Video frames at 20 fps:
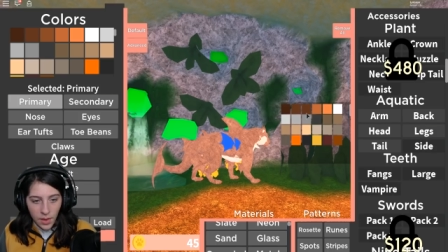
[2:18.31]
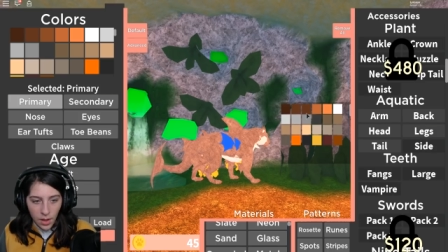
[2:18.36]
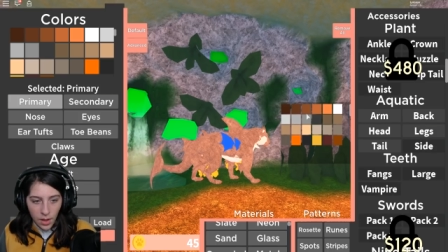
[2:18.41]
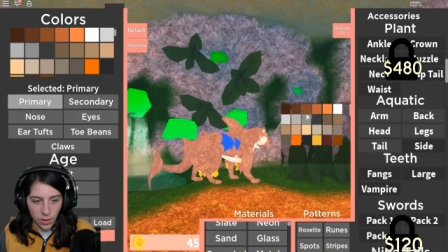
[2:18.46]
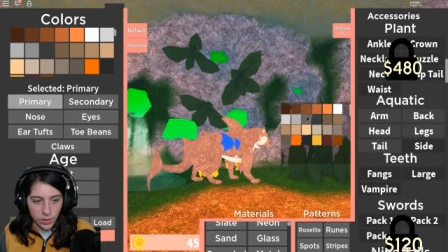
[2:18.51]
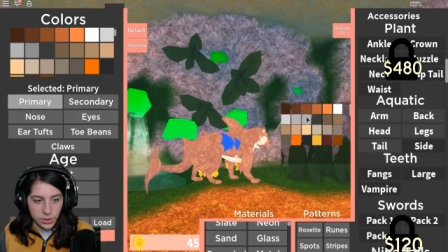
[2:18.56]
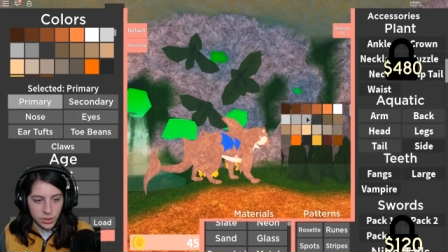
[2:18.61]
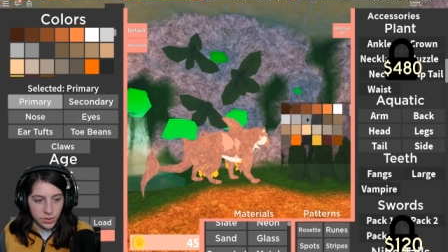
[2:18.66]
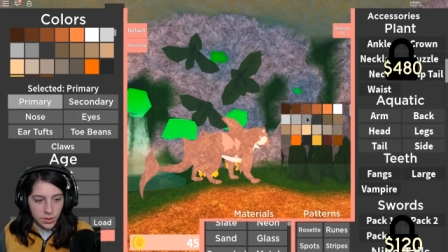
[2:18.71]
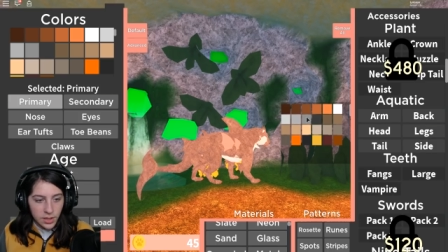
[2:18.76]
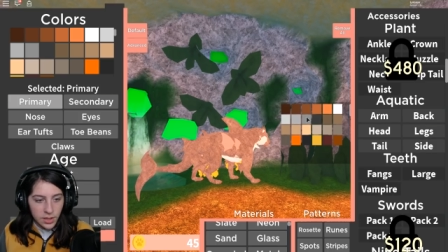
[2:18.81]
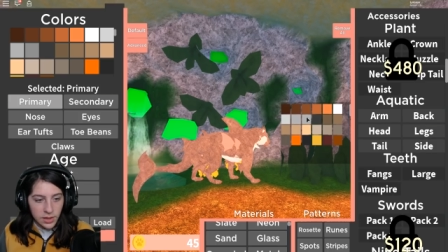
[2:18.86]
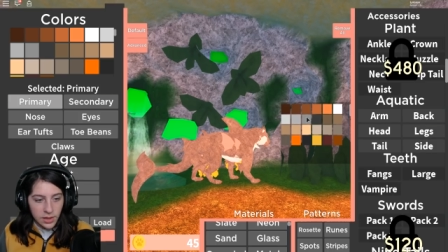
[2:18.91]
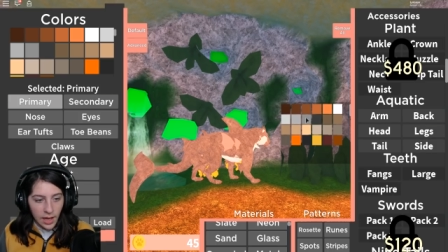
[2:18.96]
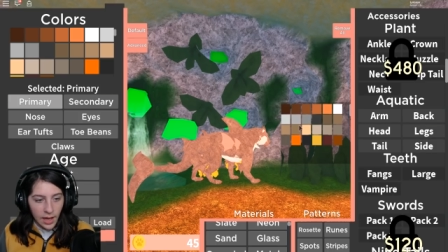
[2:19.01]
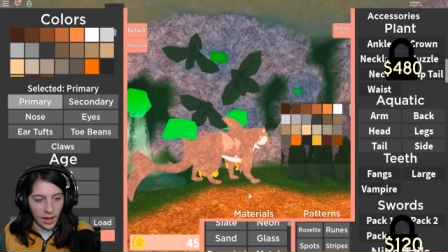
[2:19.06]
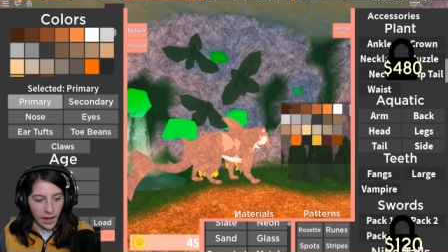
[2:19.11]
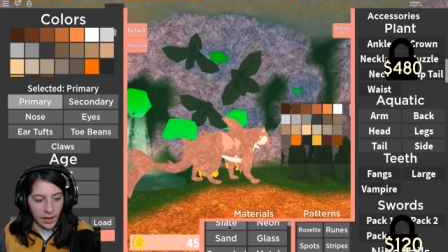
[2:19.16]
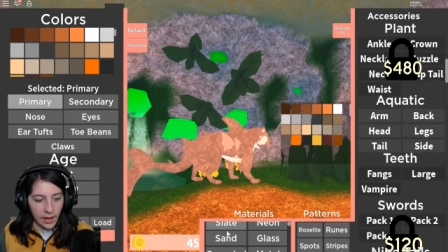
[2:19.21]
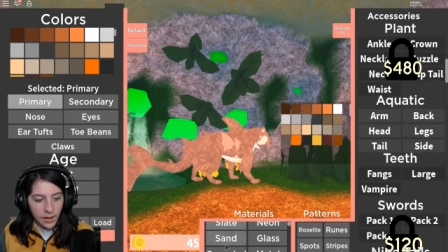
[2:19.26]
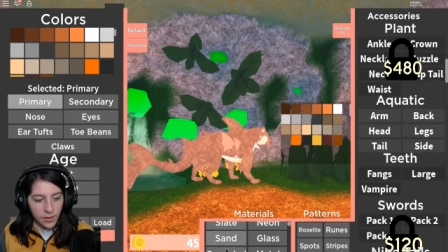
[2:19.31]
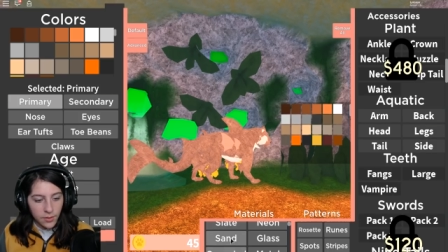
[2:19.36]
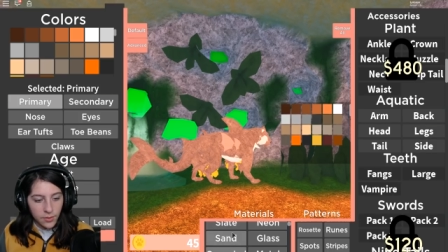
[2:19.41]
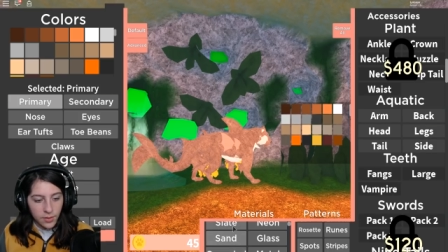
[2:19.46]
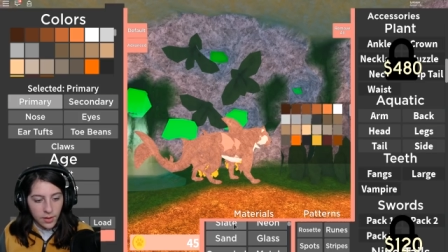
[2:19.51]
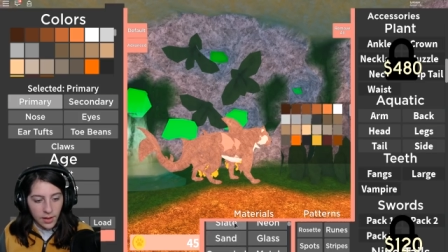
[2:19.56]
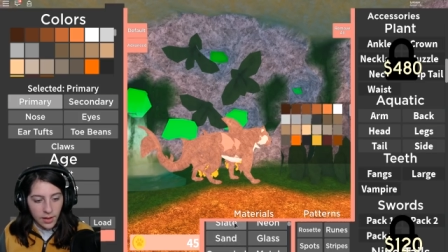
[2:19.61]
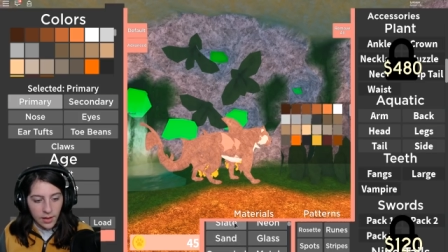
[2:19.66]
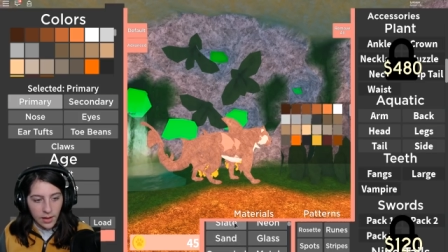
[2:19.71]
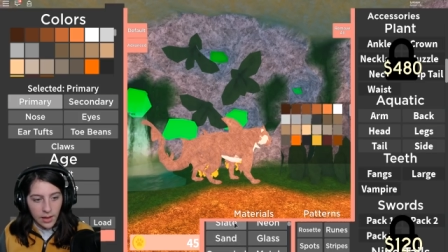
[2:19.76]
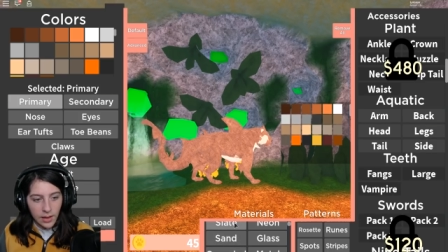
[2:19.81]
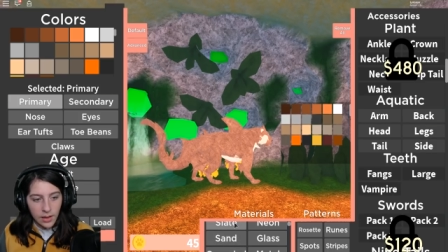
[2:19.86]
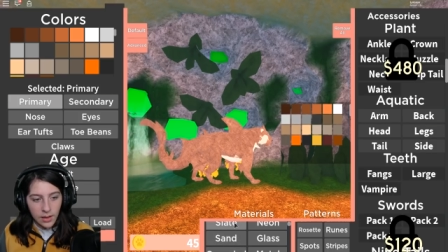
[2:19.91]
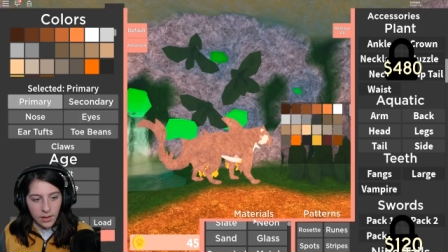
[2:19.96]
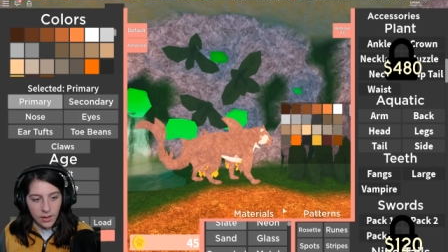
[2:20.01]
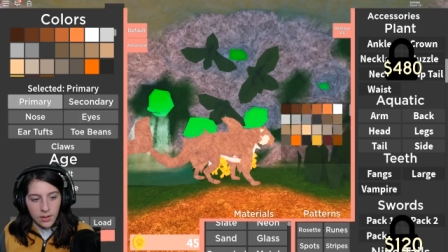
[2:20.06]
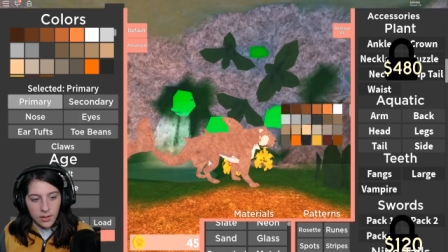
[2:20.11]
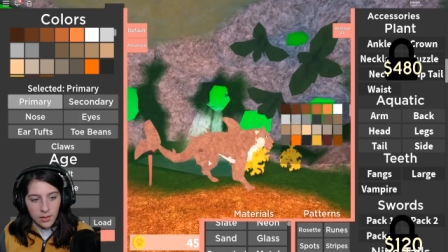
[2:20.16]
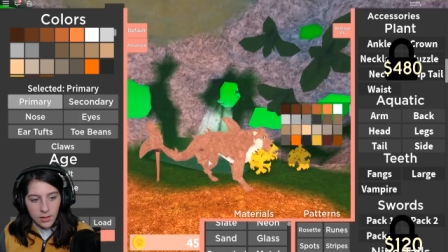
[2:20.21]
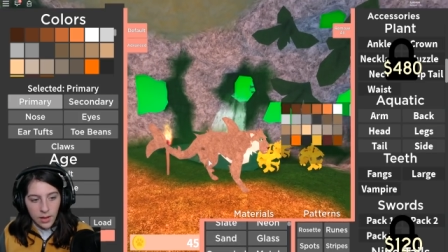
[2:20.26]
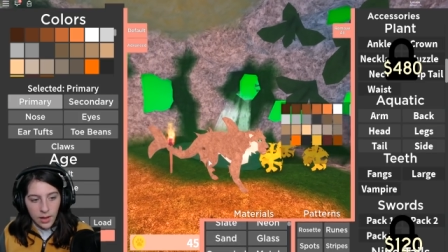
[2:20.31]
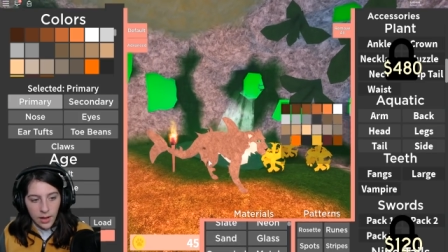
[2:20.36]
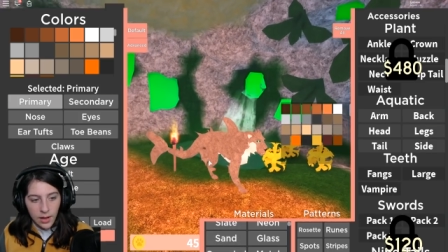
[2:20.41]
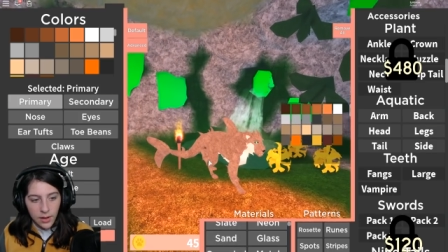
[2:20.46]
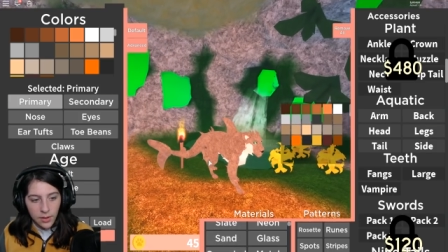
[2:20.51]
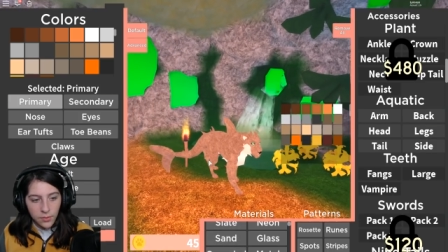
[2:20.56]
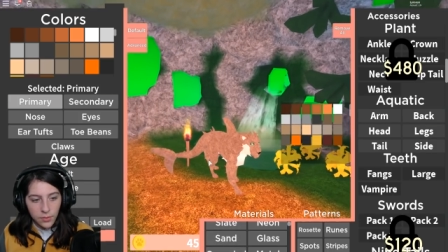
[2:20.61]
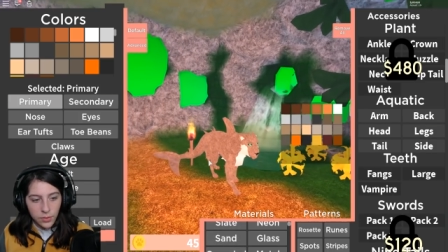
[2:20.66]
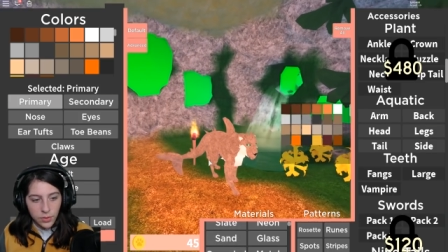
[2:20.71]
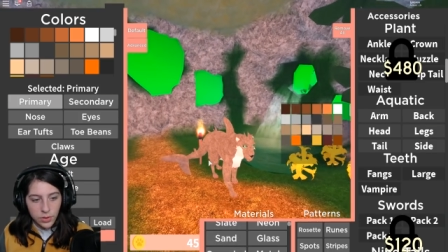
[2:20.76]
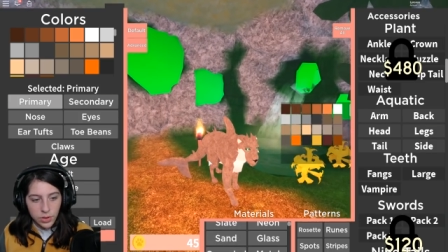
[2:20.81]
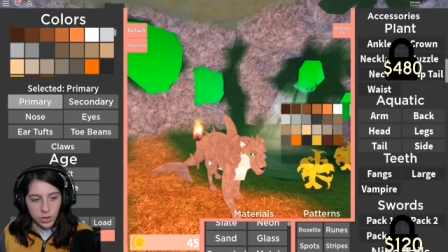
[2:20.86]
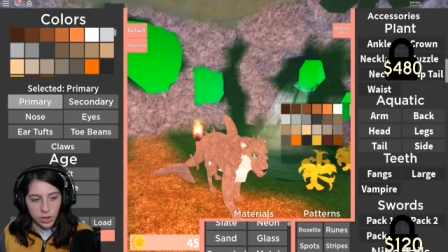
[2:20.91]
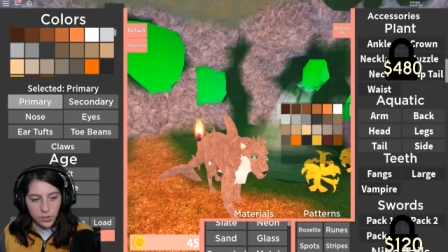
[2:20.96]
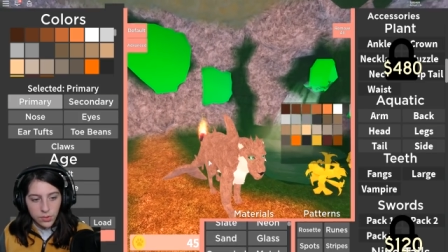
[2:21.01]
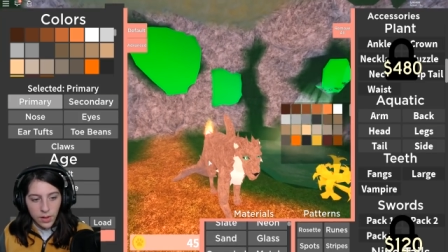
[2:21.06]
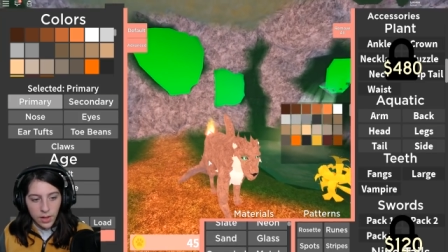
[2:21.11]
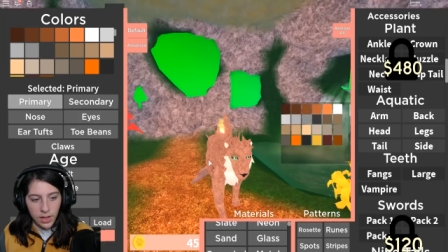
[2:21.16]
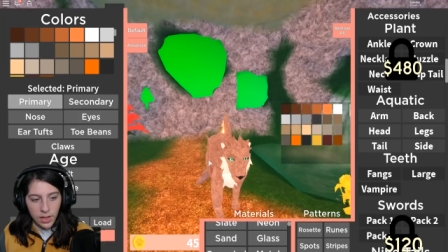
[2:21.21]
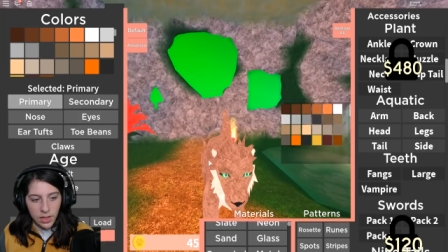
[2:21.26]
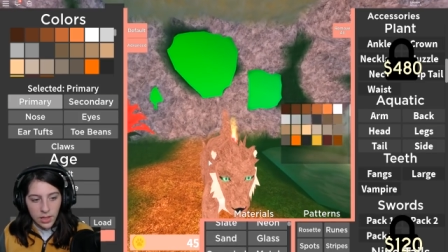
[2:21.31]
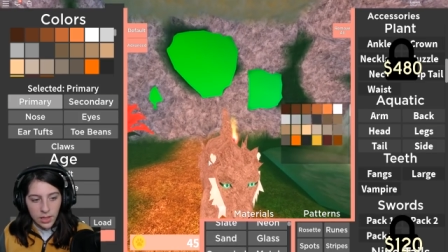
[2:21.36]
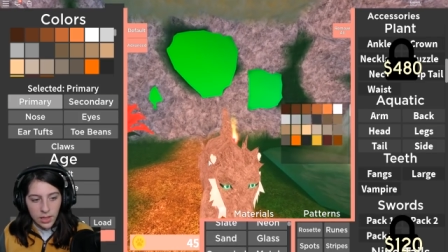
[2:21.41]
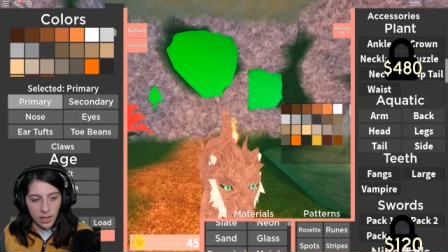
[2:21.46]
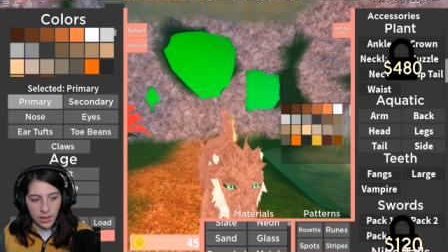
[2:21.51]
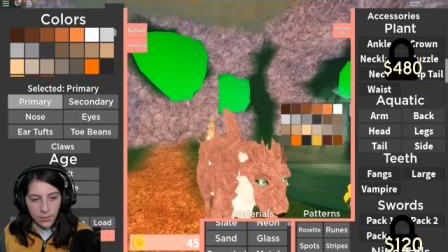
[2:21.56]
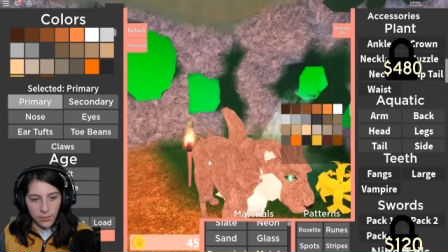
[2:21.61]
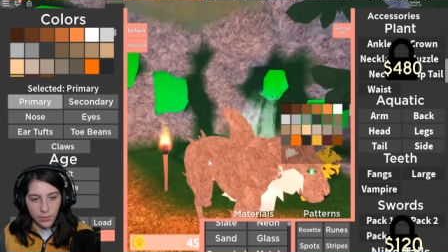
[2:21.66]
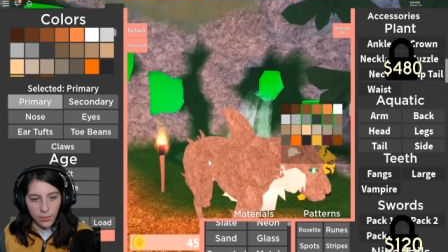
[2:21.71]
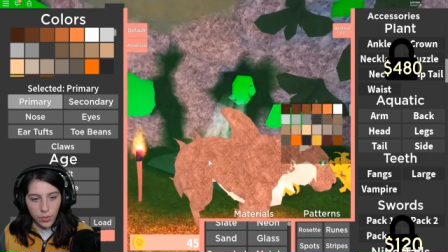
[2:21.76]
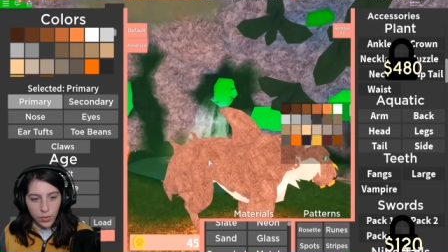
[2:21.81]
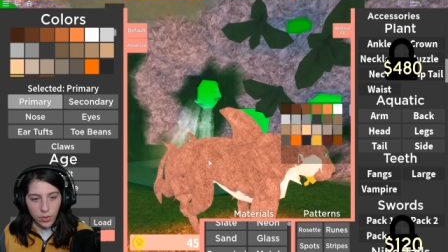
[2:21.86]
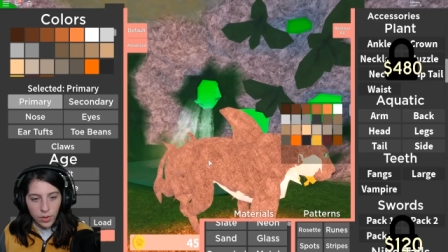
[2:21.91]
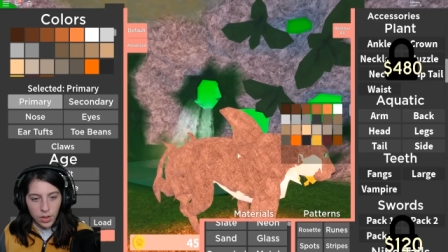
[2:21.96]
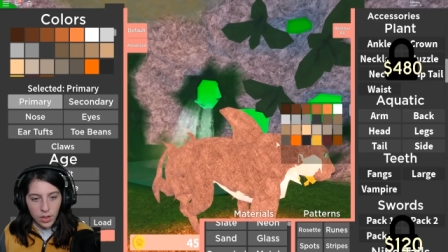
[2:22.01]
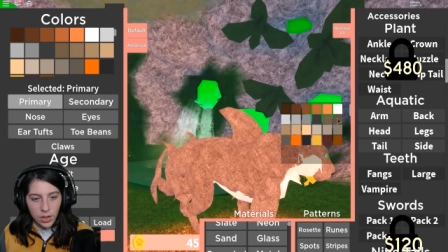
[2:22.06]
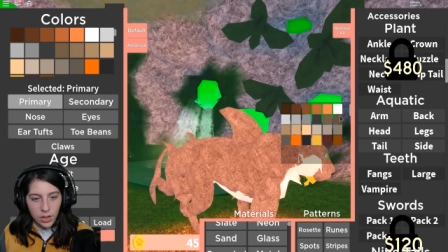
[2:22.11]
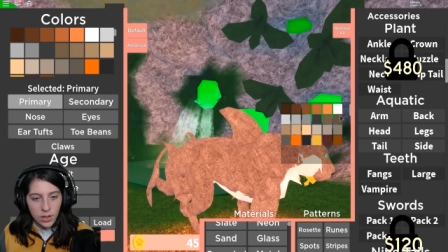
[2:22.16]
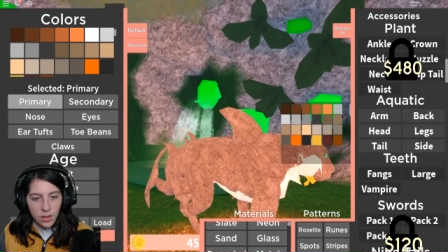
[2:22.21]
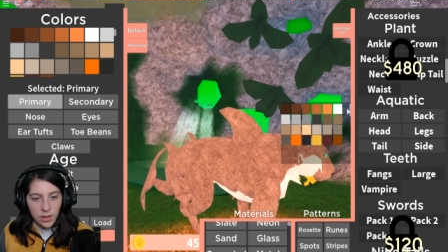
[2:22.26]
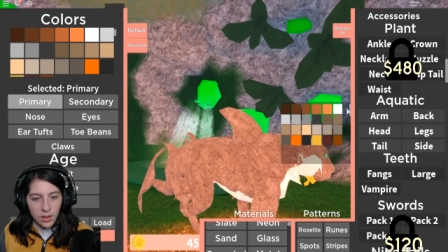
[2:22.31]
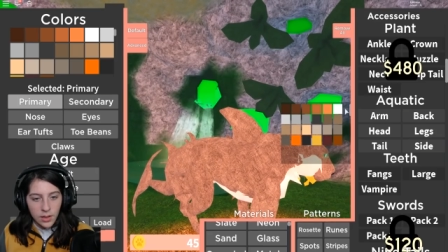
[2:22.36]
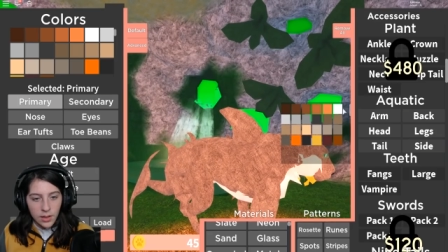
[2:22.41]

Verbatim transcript: Also get that. Okay. Now we'll try to get more